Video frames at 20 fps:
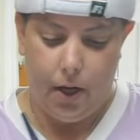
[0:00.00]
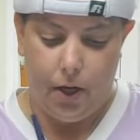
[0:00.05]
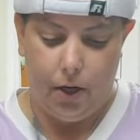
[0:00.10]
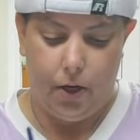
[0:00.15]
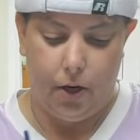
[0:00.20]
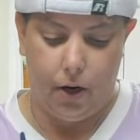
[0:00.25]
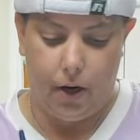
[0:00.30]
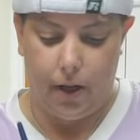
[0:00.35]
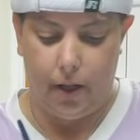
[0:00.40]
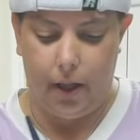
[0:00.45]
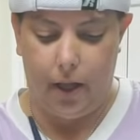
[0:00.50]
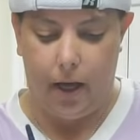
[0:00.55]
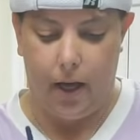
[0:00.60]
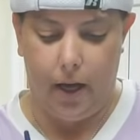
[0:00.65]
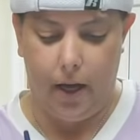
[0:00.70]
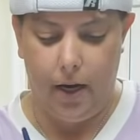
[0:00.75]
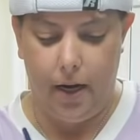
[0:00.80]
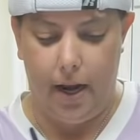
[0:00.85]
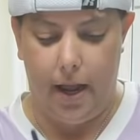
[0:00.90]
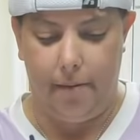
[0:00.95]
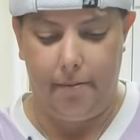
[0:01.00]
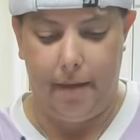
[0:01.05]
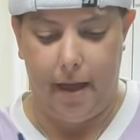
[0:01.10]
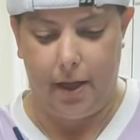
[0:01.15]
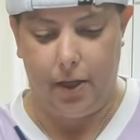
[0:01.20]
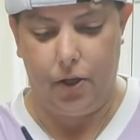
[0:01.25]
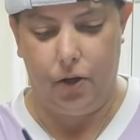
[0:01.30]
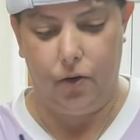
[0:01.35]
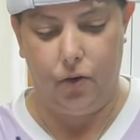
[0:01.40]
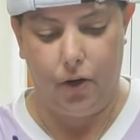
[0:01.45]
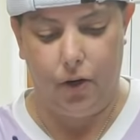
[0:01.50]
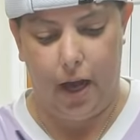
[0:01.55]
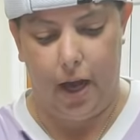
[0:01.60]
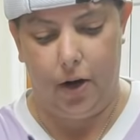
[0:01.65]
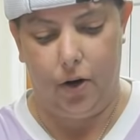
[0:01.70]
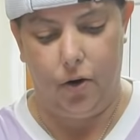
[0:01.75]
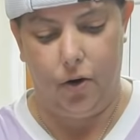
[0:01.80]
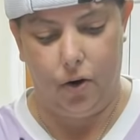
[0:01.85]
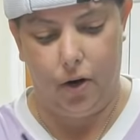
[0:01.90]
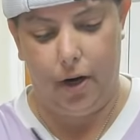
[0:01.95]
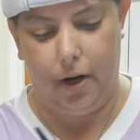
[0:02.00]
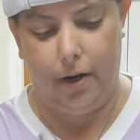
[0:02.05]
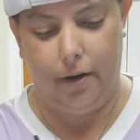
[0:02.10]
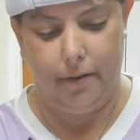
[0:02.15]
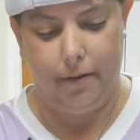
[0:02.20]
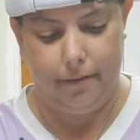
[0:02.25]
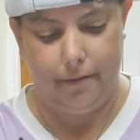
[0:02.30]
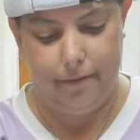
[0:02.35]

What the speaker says: during the Name That Tune category.